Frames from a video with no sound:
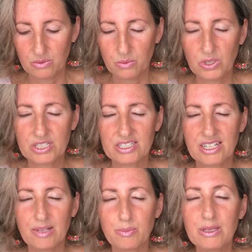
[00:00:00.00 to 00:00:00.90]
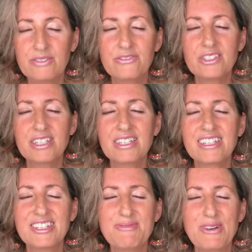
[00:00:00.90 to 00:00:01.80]
what
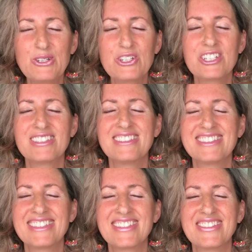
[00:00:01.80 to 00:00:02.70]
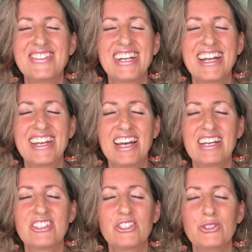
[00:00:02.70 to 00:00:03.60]
uplifting emotions could I
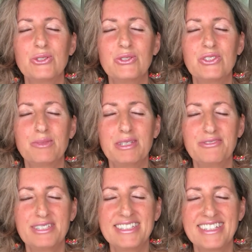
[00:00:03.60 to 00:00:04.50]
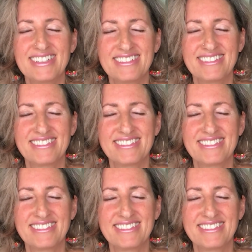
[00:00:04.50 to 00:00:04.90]
now choose to be feeling?